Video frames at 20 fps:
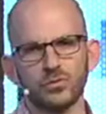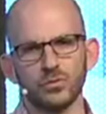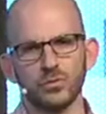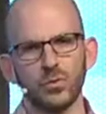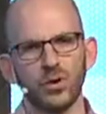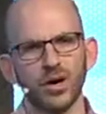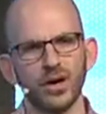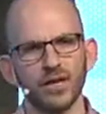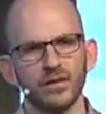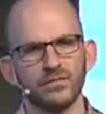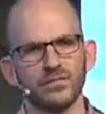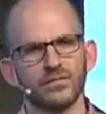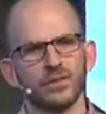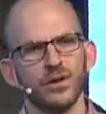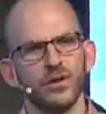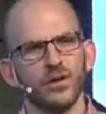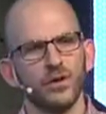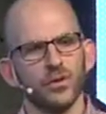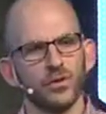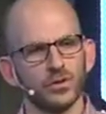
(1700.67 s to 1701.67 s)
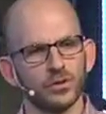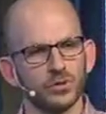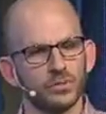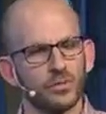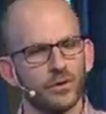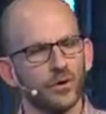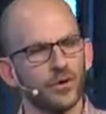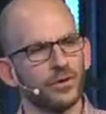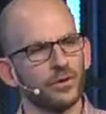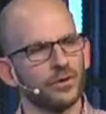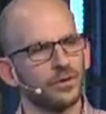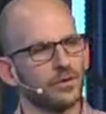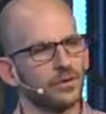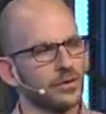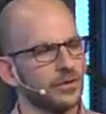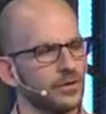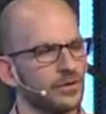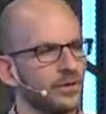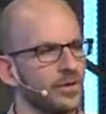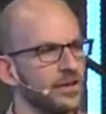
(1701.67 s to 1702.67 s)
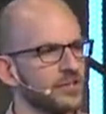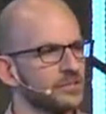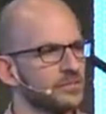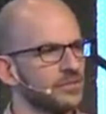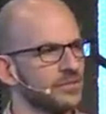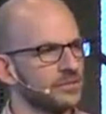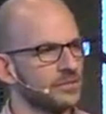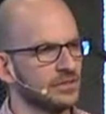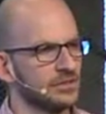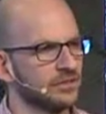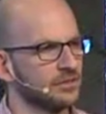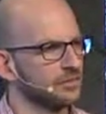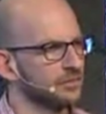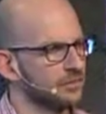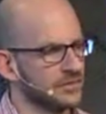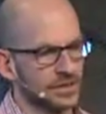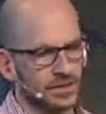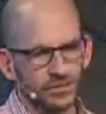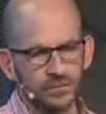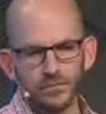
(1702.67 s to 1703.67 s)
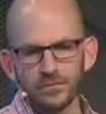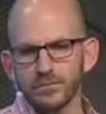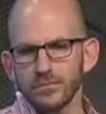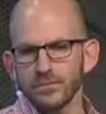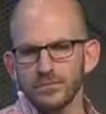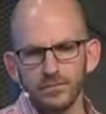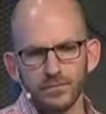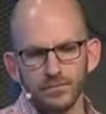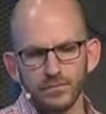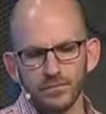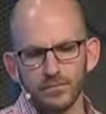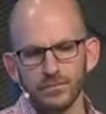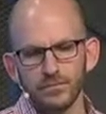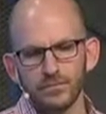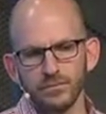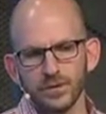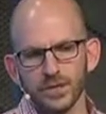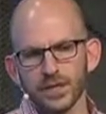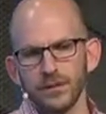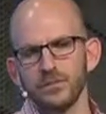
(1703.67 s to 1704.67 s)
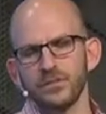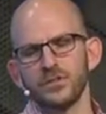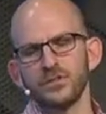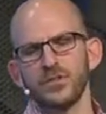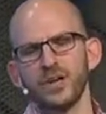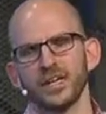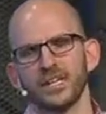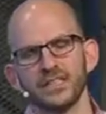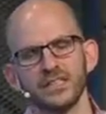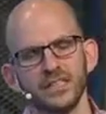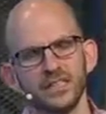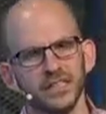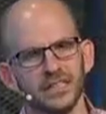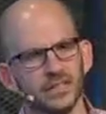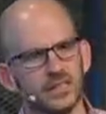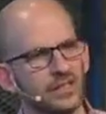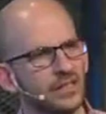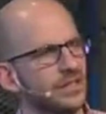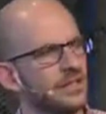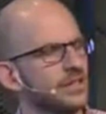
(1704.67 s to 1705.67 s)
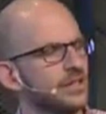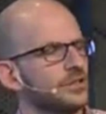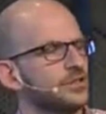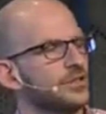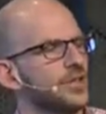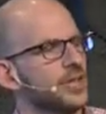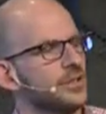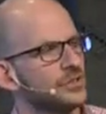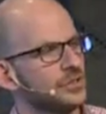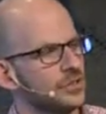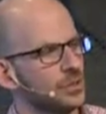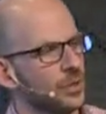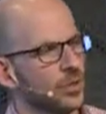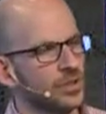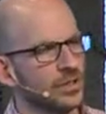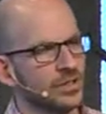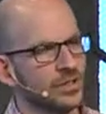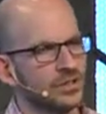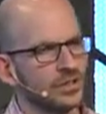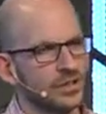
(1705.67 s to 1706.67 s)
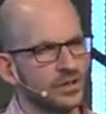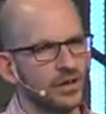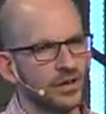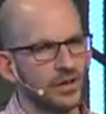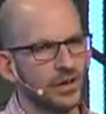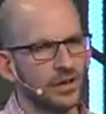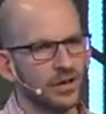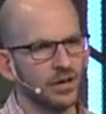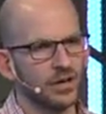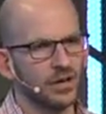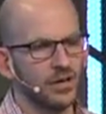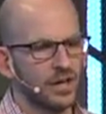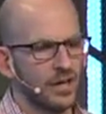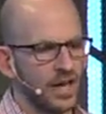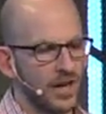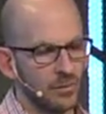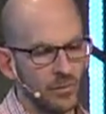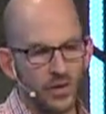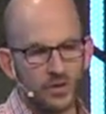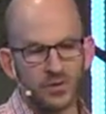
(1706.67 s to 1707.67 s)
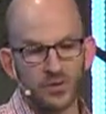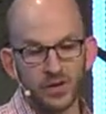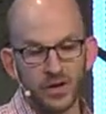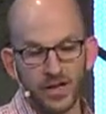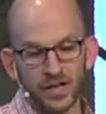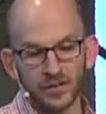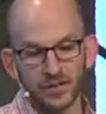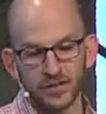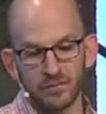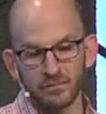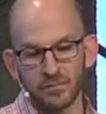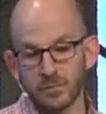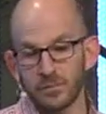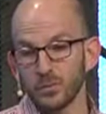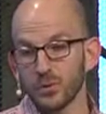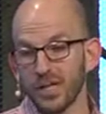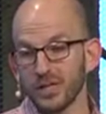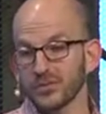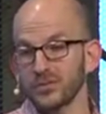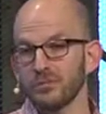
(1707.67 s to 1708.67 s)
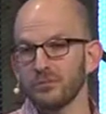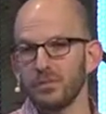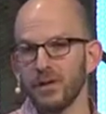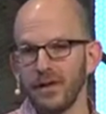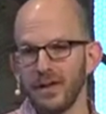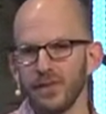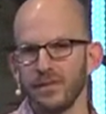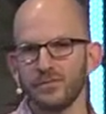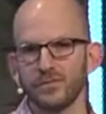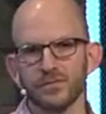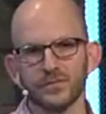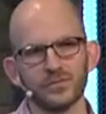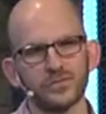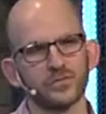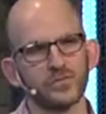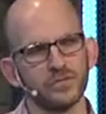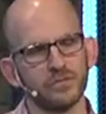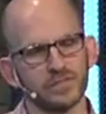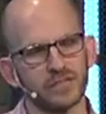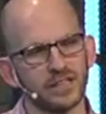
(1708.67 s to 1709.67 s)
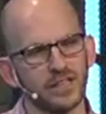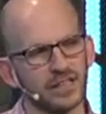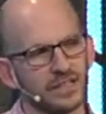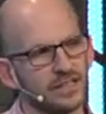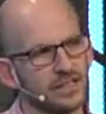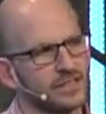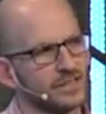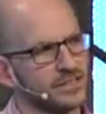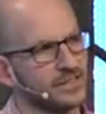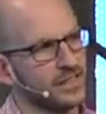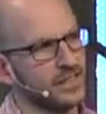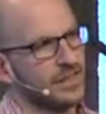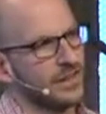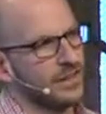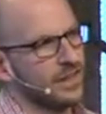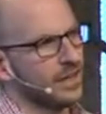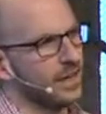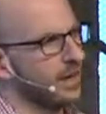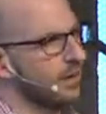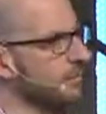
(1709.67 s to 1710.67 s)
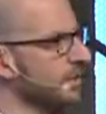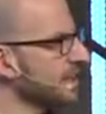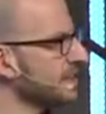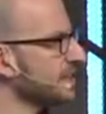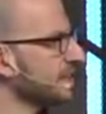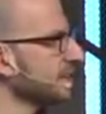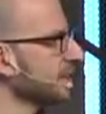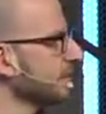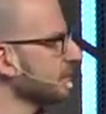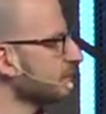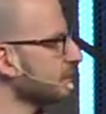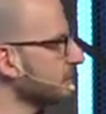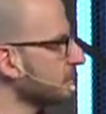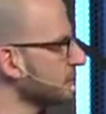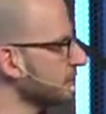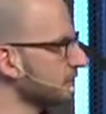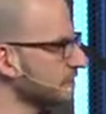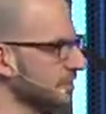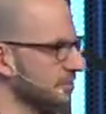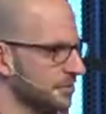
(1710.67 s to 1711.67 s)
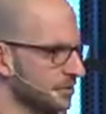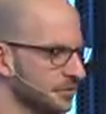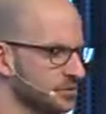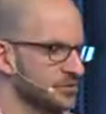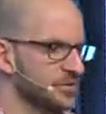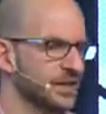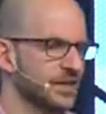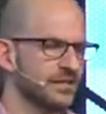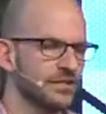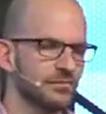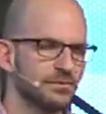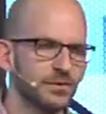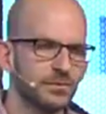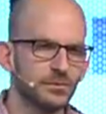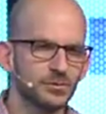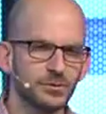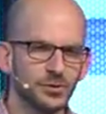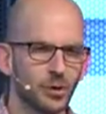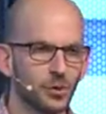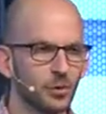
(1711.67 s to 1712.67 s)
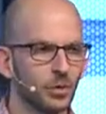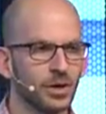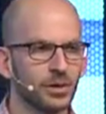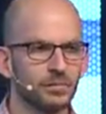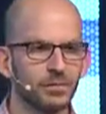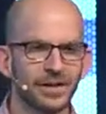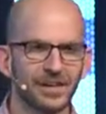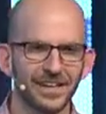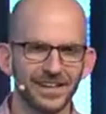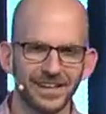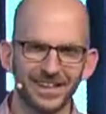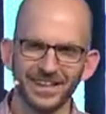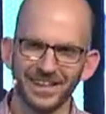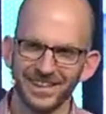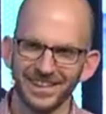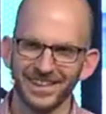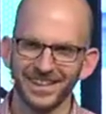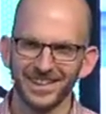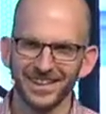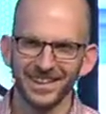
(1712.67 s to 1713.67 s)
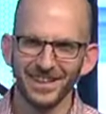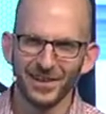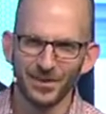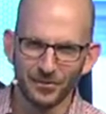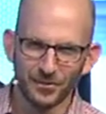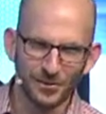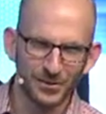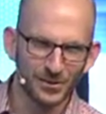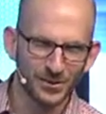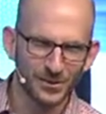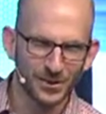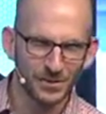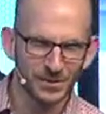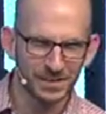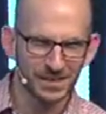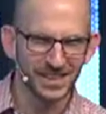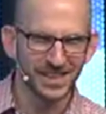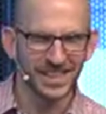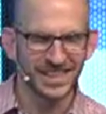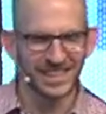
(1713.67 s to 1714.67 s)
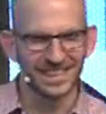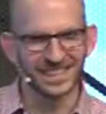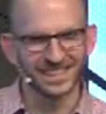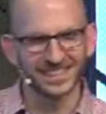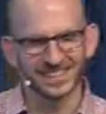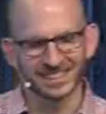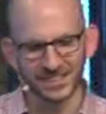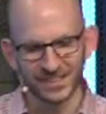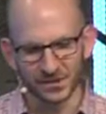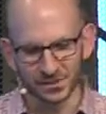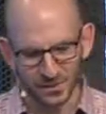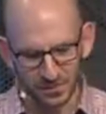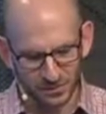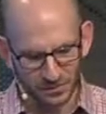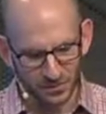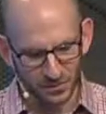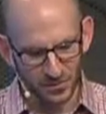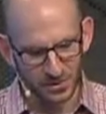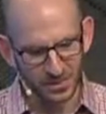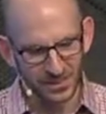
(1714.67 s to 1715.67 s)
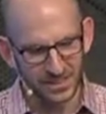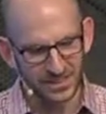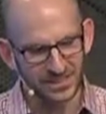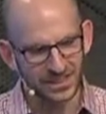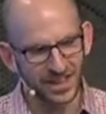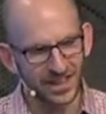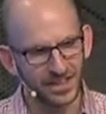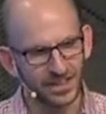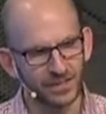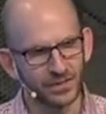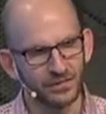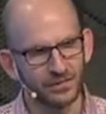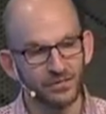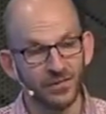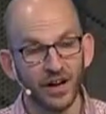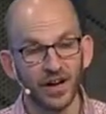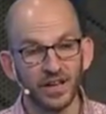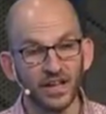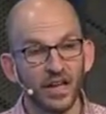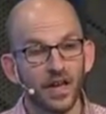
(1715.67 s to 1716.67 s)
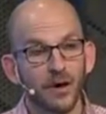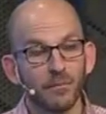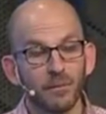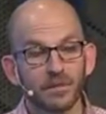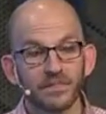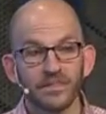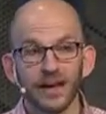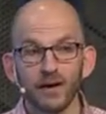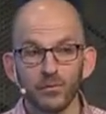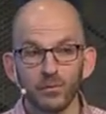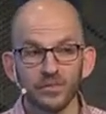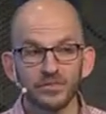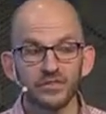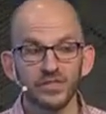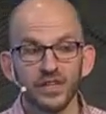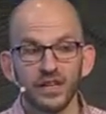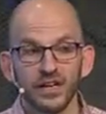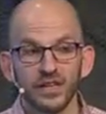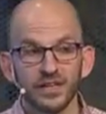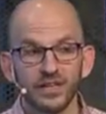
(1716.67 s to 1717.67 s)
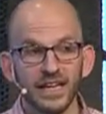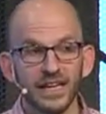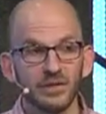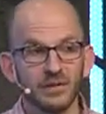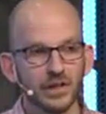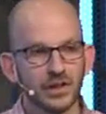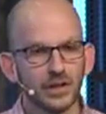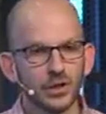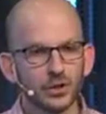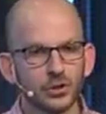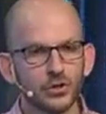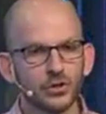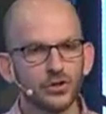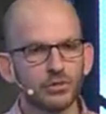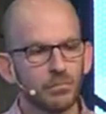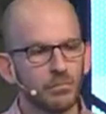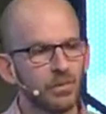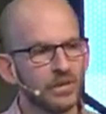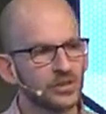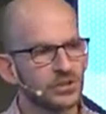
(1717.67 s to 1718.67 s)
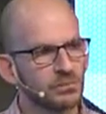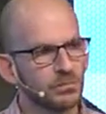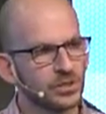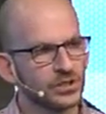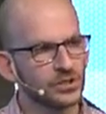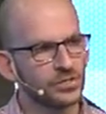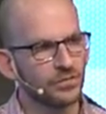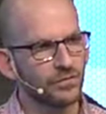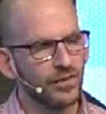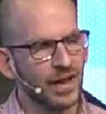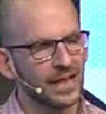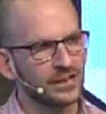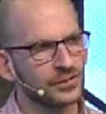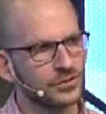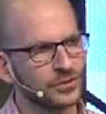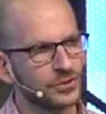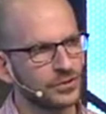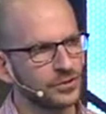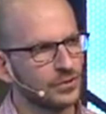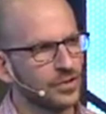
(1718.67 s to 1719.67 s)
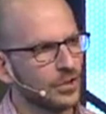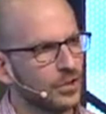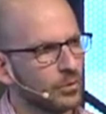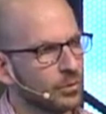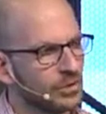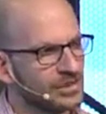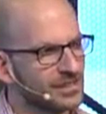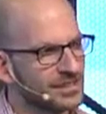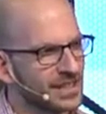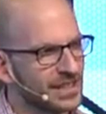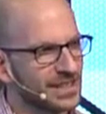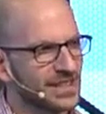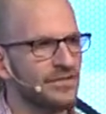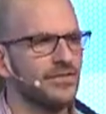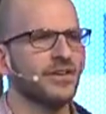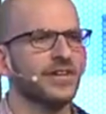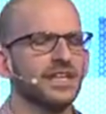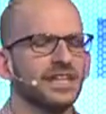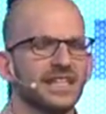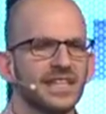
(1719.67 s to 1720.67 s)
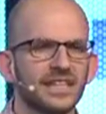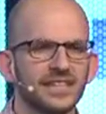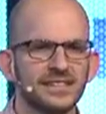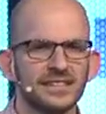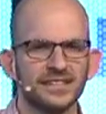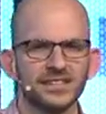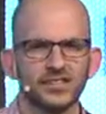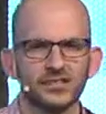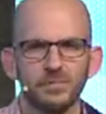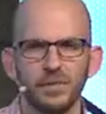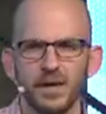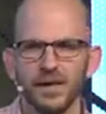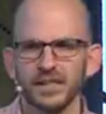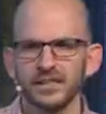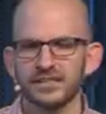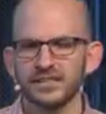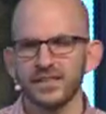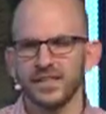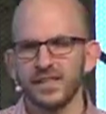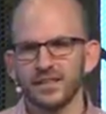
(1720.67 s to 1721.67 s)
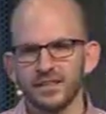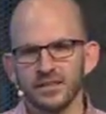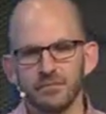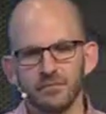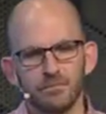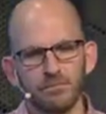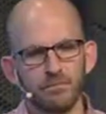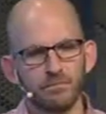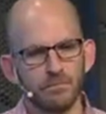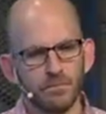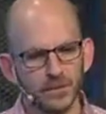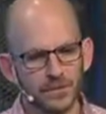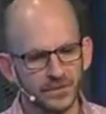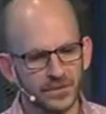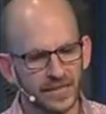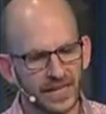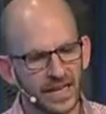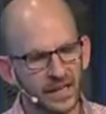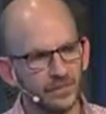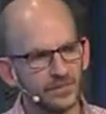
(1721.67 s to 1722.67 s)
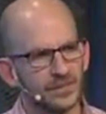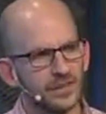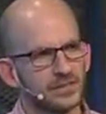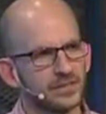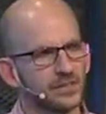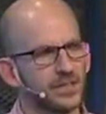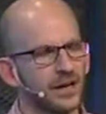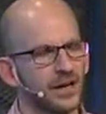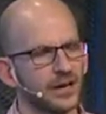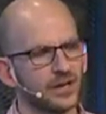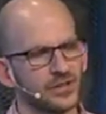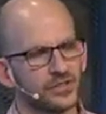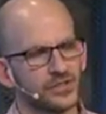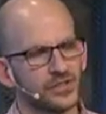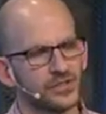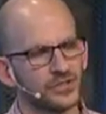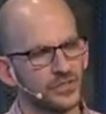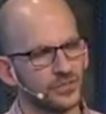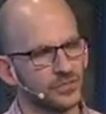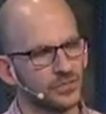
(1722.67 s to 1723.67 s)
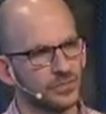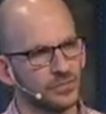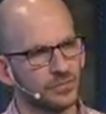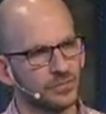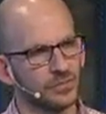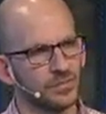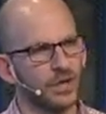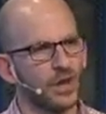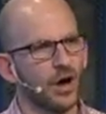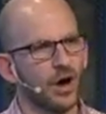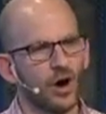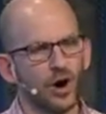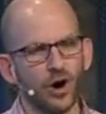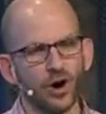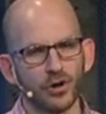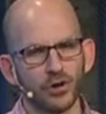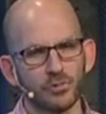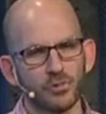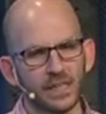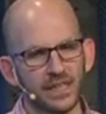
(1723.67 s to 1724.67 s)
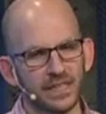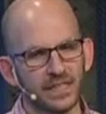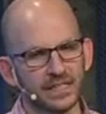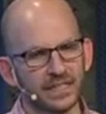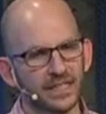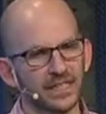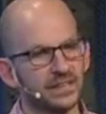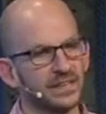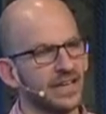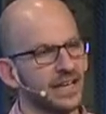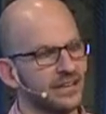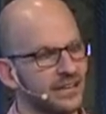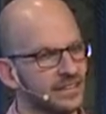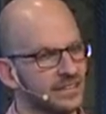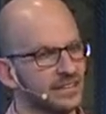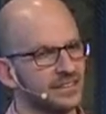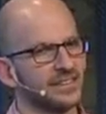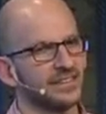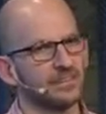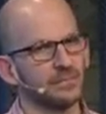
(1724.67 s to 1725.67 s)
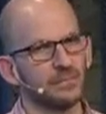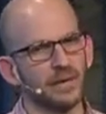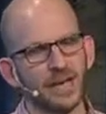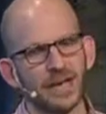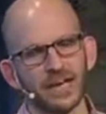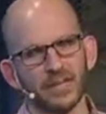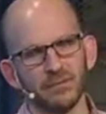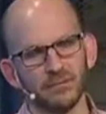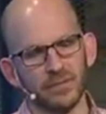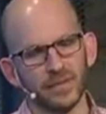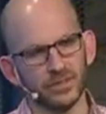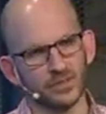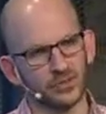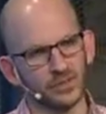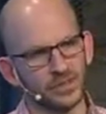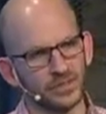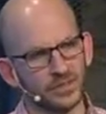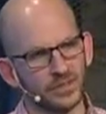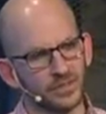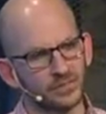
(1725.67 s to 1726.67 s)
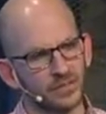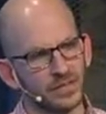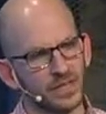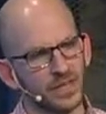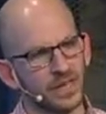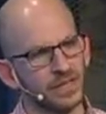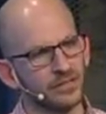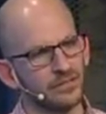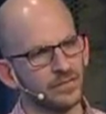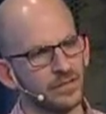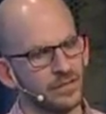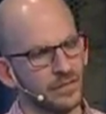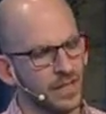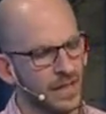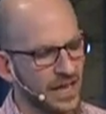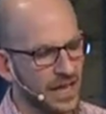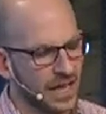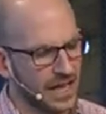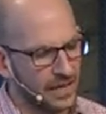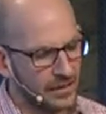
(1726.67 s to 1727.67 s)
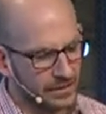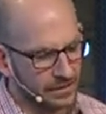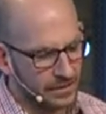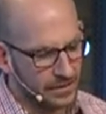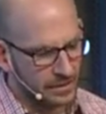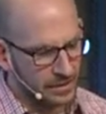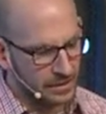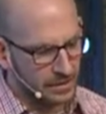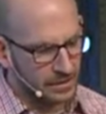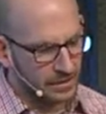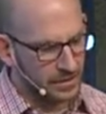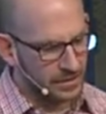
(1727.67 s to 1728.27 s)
your wife or your partner or your husband to, pick up the dry cleaning, change the oil in the car, and whether or not people would actually pay for a service like this. Amazingly enough, it turns out that people don't want to pay for a service like this, and this one unfortunately died on the vine. But that was, again, learned much, much faster with significantly less expense than building out the entire system, automating it, and then sitting back and measuring this behavior. And